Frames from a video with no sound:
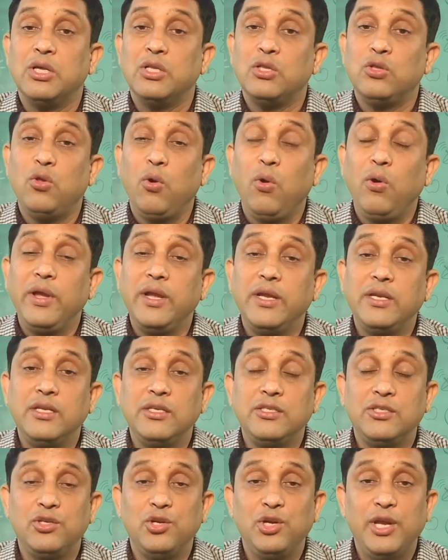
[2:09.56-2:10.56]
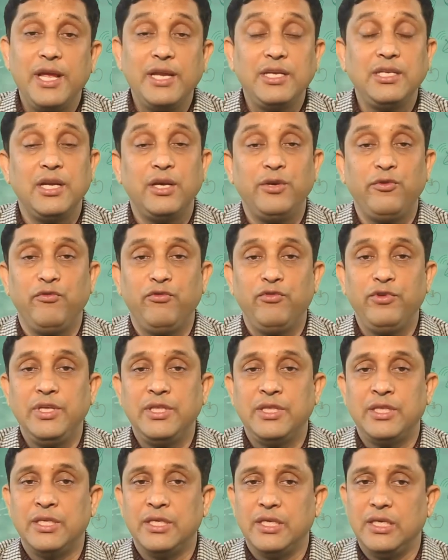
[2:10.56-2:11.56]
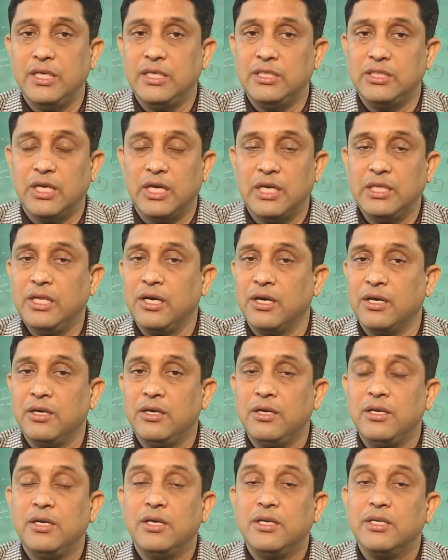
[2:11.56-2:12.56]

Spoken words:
Though it is related with each other,